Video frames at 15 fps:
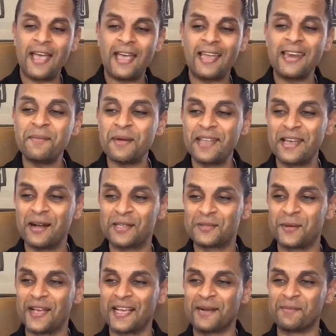Anybody else
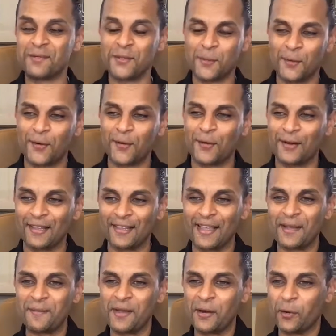wake up super early
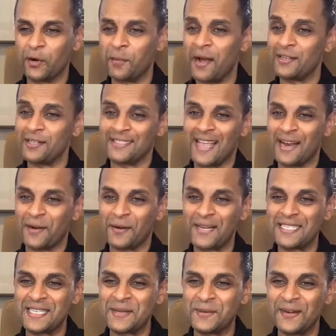like me, or am I just that
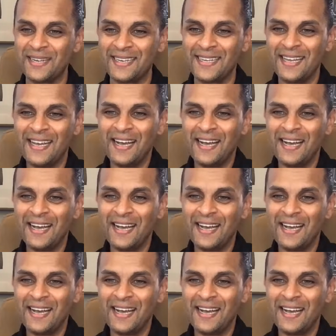crazy one?